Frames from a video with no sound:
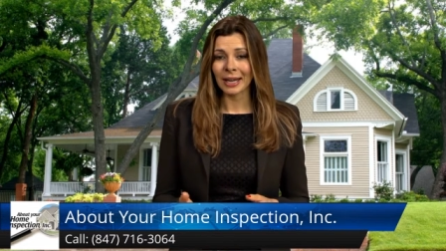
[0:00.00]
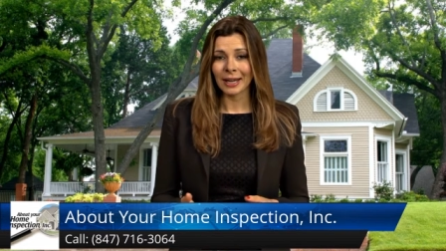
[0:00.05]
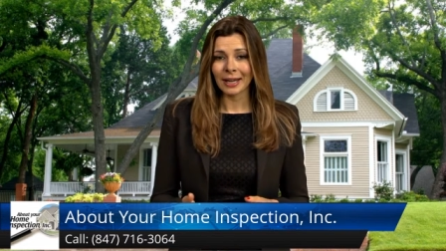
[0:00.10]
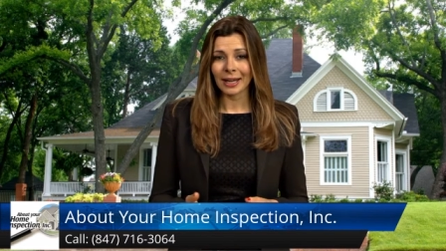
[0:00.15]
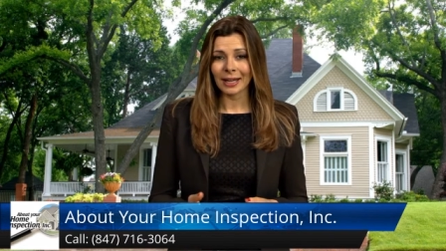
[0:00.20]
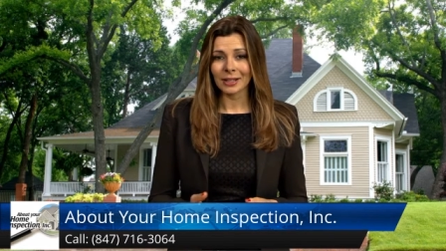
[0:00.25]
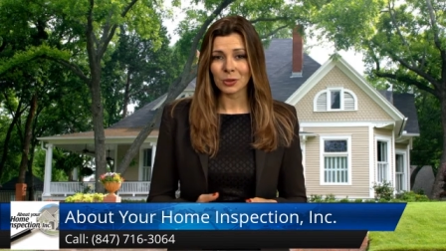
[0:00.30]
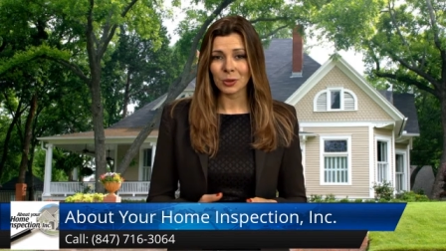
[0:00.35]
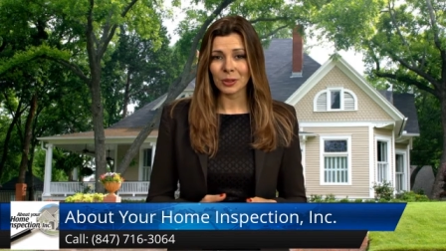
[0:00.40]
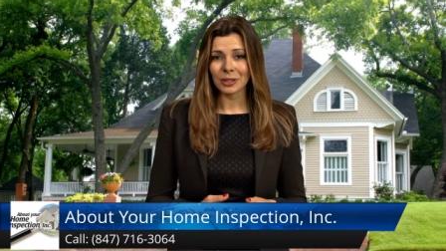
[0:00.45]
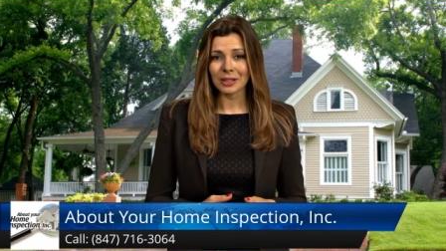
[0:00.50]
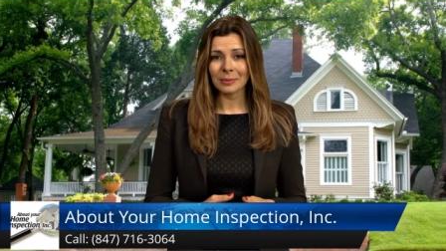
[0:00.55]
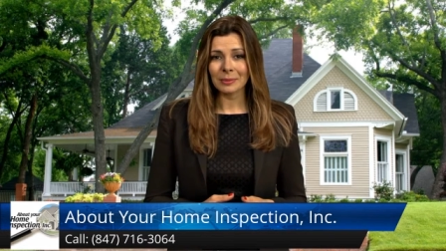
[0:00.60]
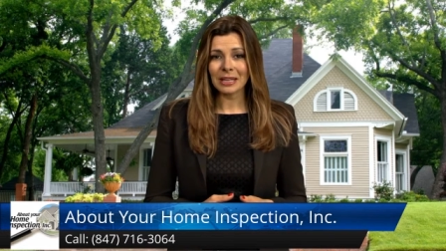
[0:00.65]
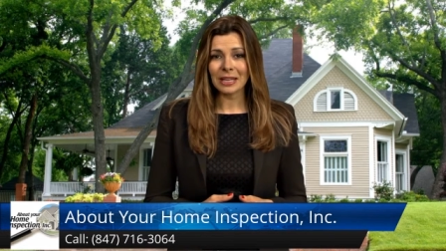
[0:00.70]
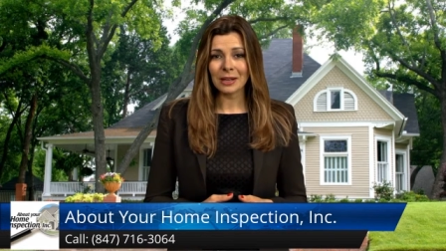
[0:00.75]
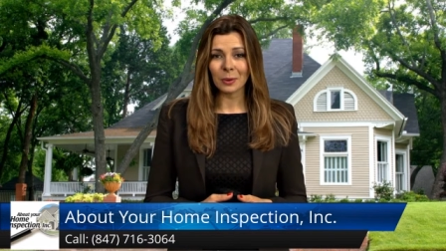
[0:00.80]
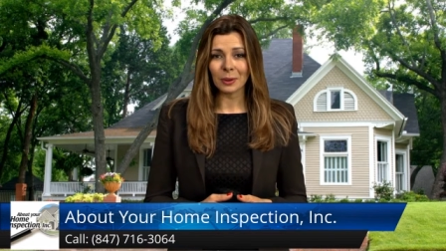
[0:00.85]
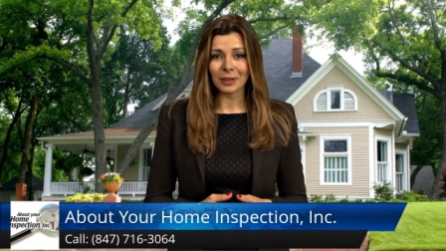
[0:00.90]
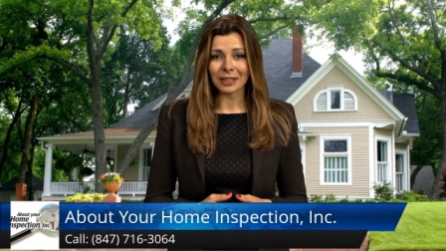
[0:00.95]
and treat them
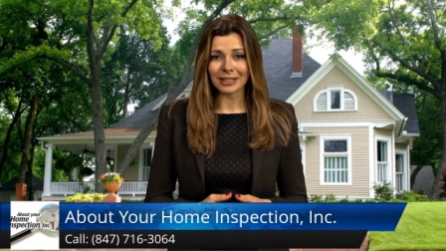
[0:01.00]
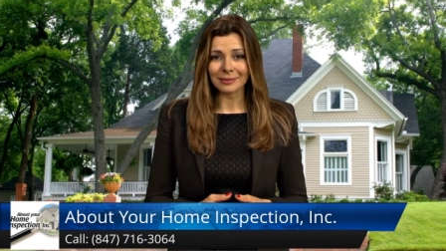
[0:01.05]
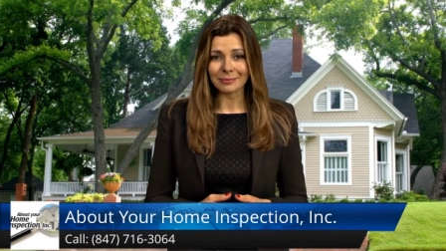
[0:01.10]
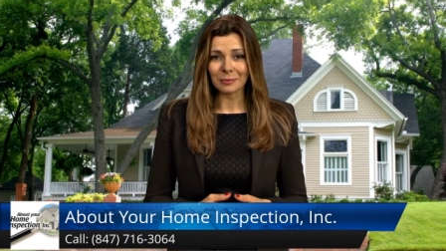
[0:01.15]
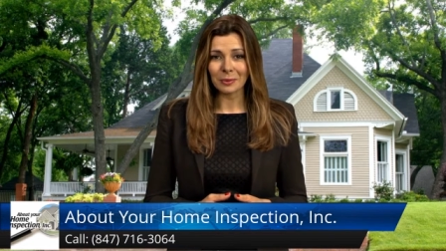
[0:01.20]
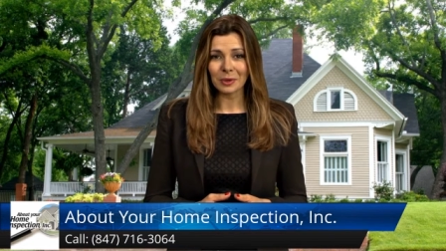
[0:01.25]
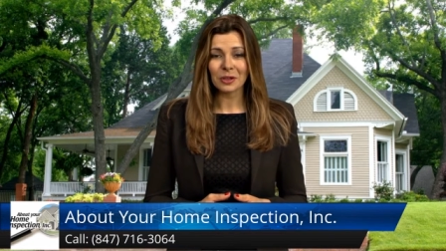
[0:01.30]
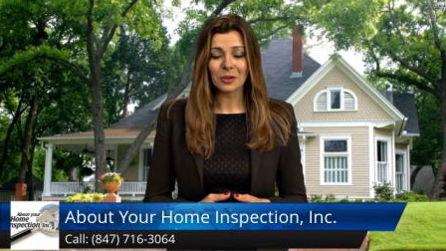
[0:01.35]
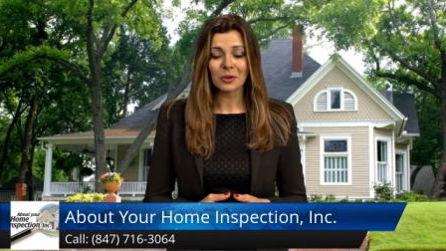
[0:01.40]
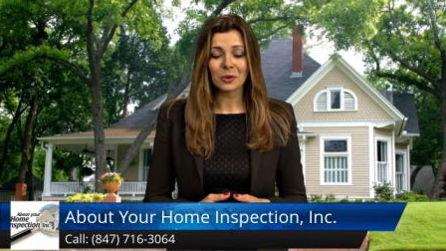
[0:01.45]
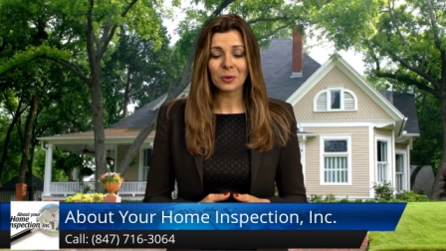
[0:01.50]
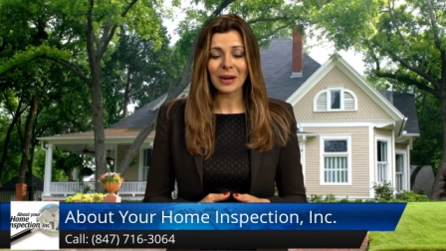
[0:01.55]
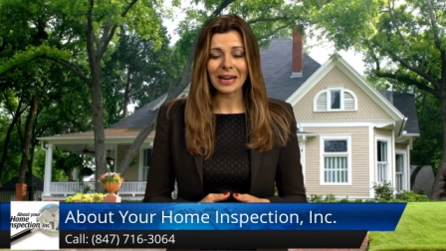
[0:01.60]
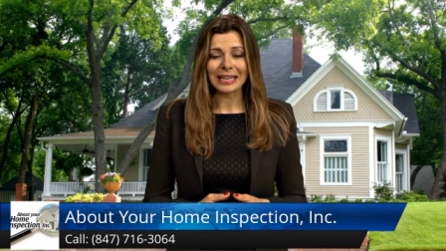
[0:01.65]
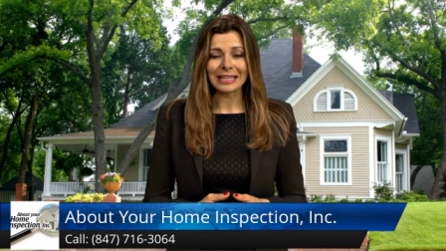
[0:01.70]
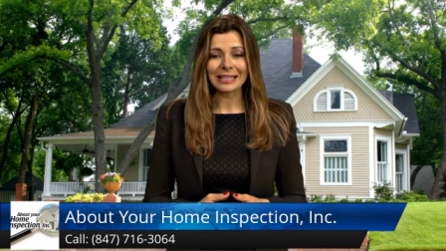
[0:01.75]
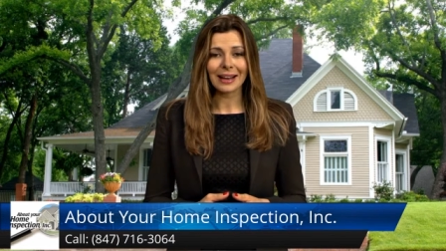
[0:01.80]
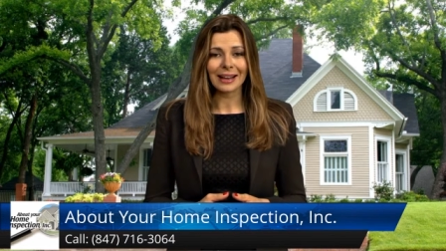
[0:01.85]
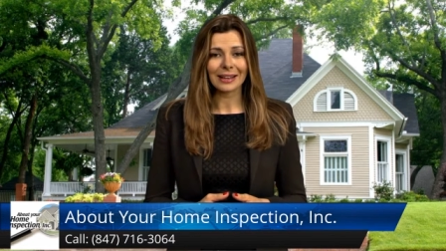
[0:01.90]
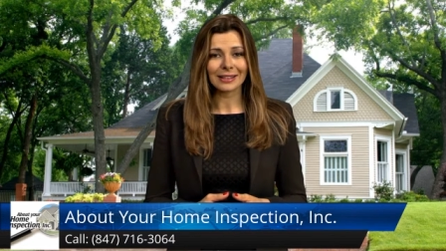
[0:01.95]
equally with
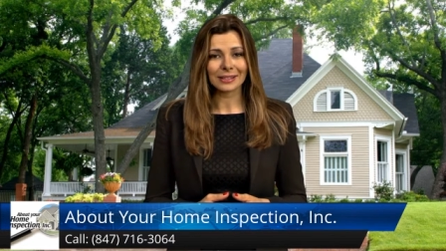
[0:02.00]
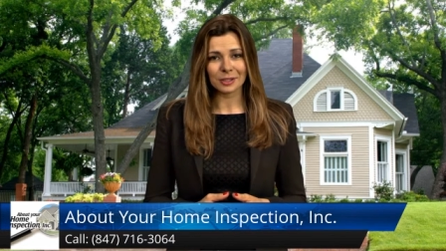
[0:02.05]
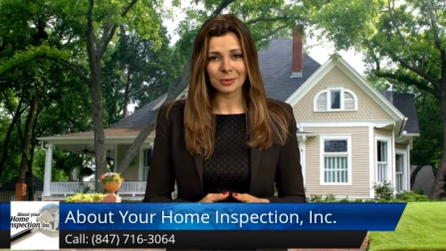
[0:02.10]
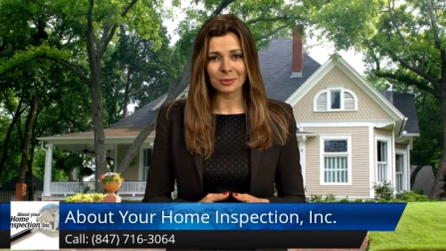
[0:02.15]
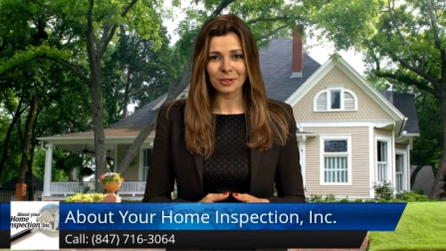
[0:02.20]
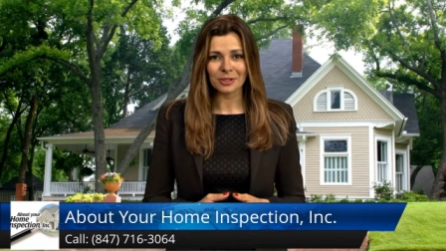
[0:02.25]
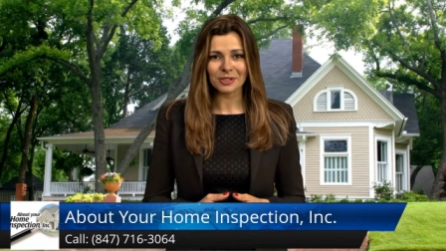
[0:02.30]
great customer